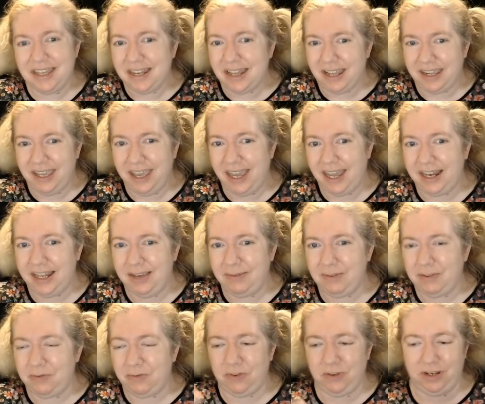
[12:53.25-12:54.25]
and I can't
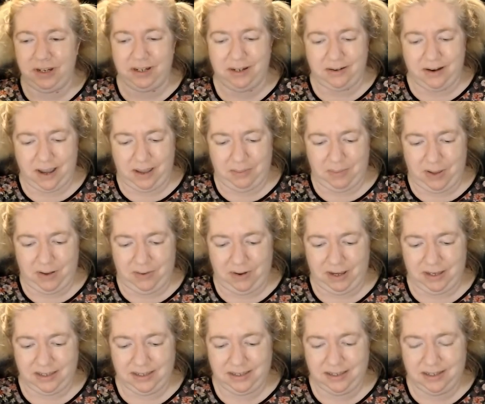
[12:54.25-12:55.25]
even fit it around my
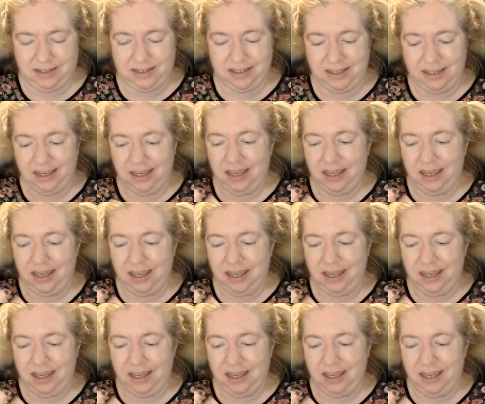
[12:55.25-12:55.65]
wrist.